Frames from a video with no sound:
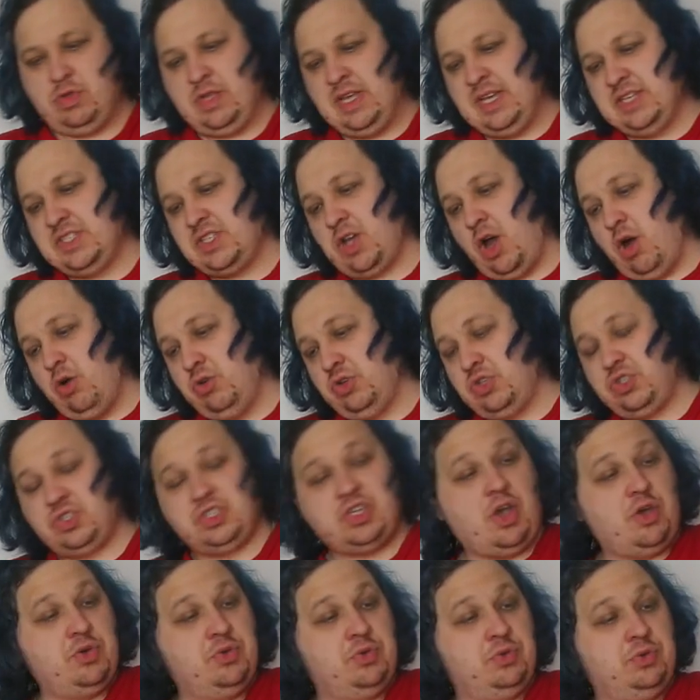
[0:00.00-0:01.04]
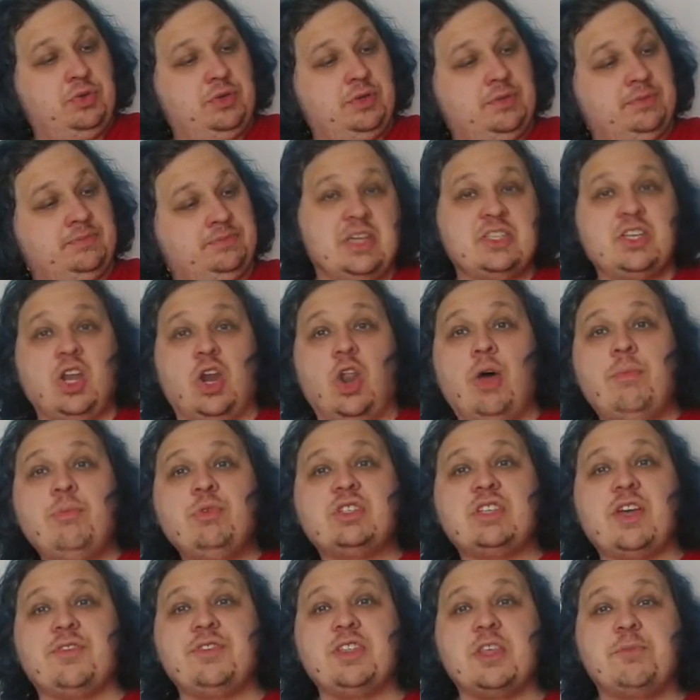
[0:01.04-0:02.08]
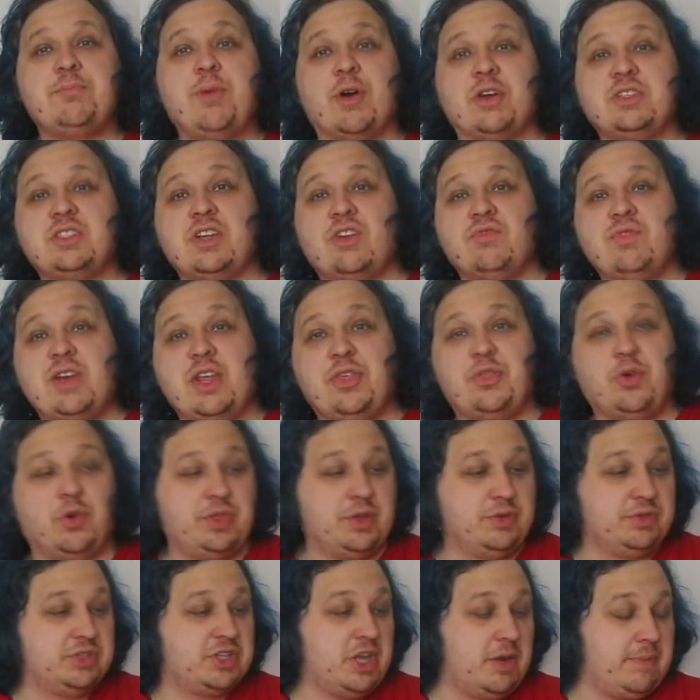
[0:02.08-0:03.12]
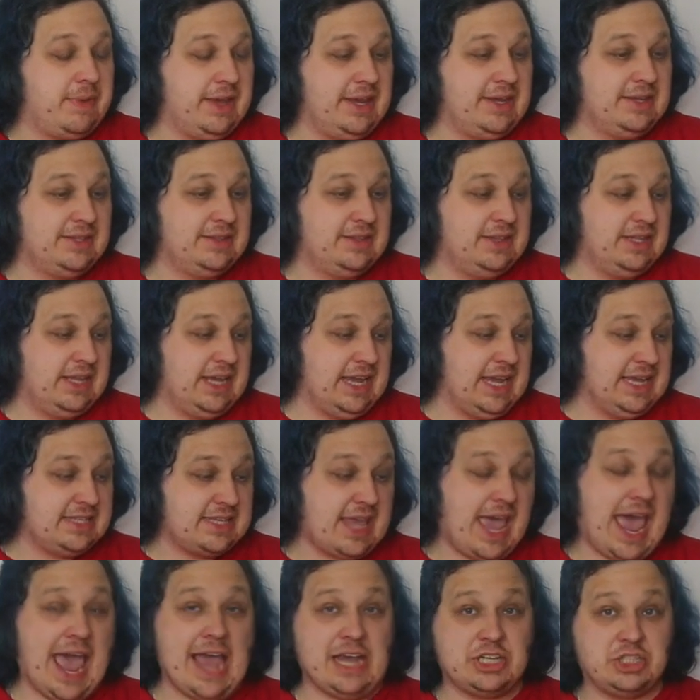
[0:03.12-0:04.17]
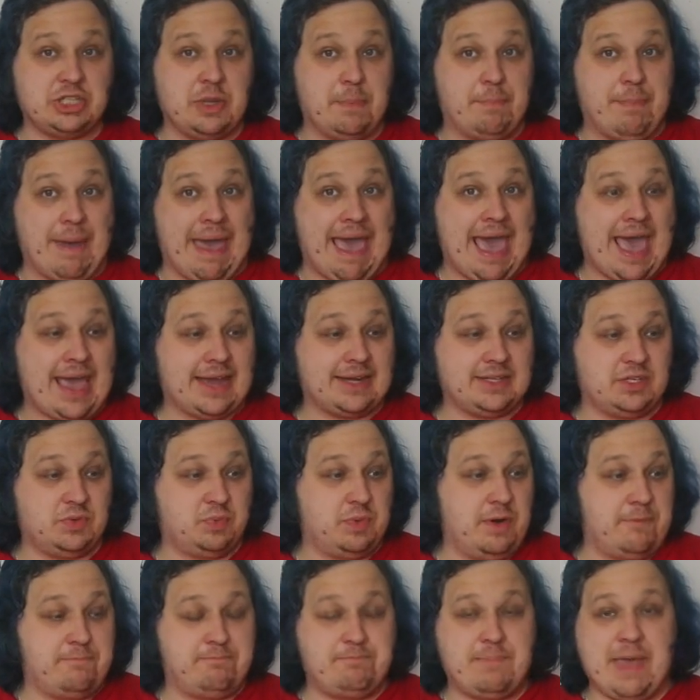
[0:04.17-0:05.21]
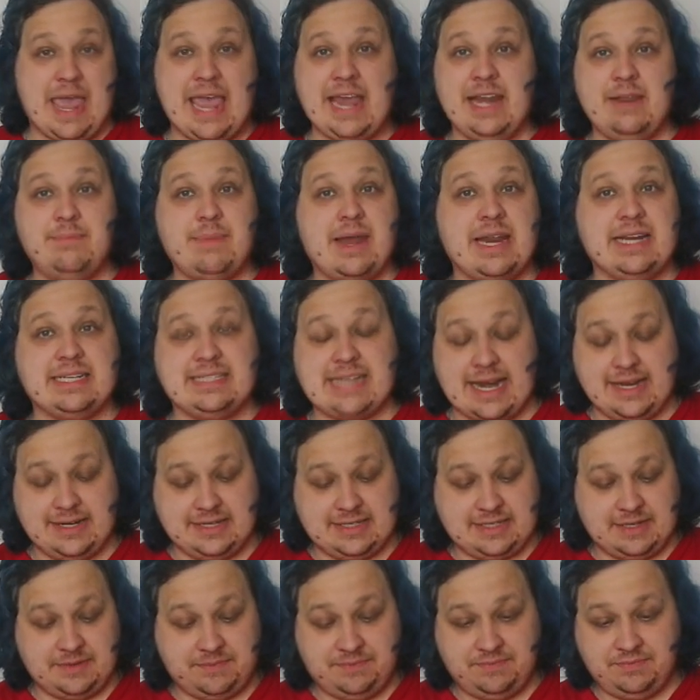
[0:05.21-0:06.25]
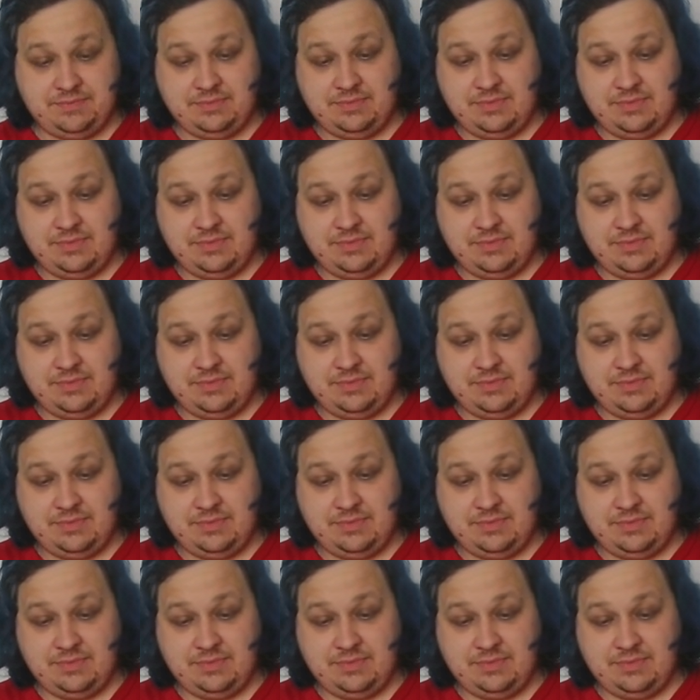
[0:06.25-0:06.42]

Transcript: There's a lot more stuff in this box than I really thought there was going to be. It's actually packed. We've barely made a dent.